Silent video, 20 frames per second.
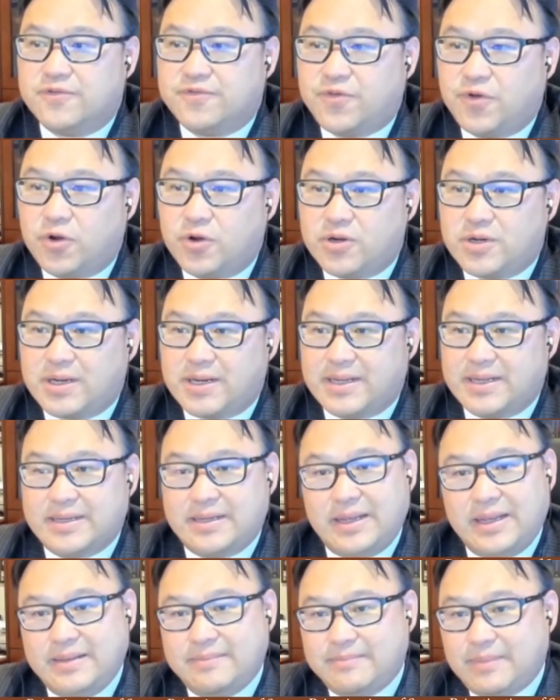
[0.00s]
Thirdly,
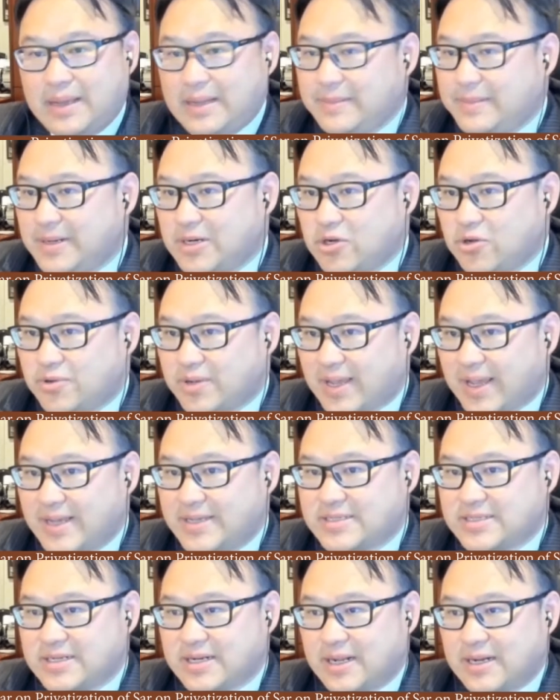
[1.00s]
it may be
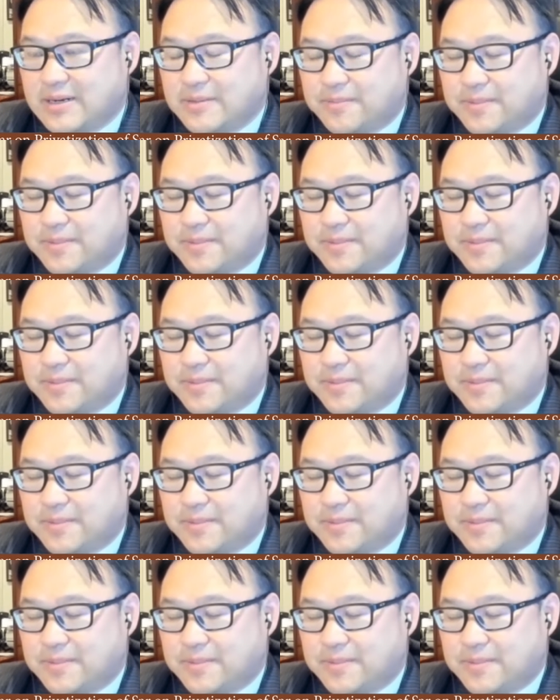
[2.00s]
located at a